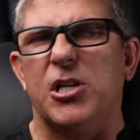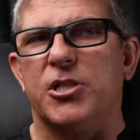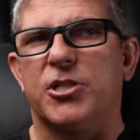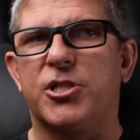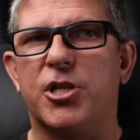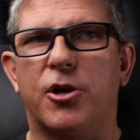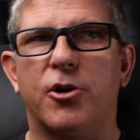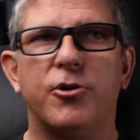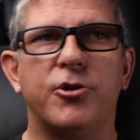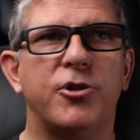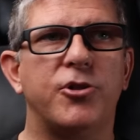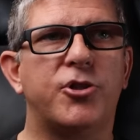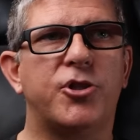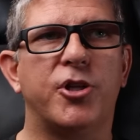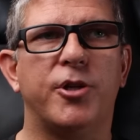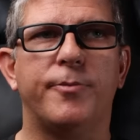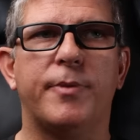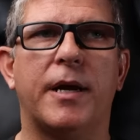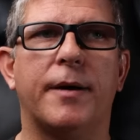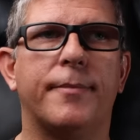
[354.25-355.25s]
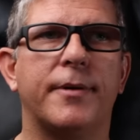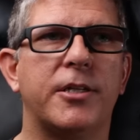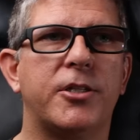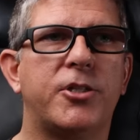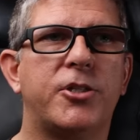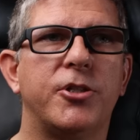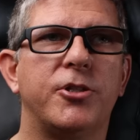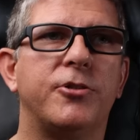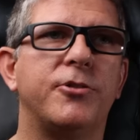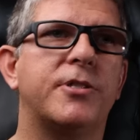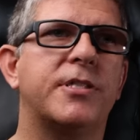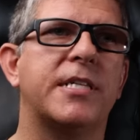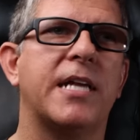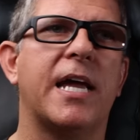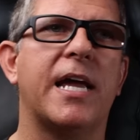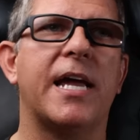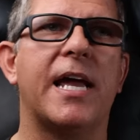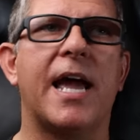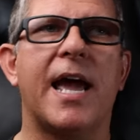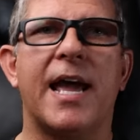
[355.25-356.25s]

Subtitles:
So you should be able to do, say,